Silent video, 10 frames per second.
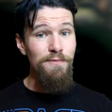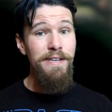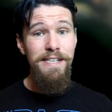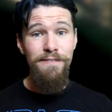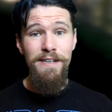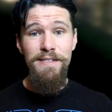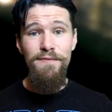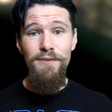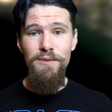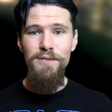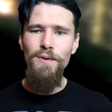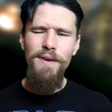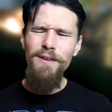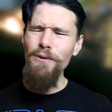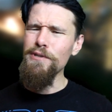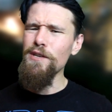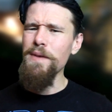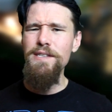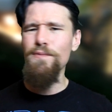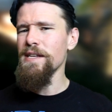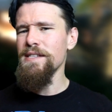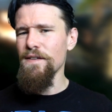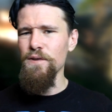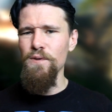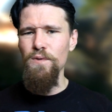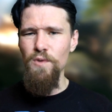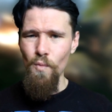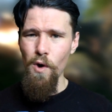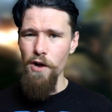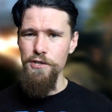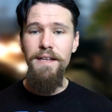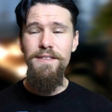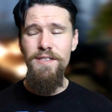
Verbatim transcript: really, really difficult to. And it also makes it really difficult to watch. And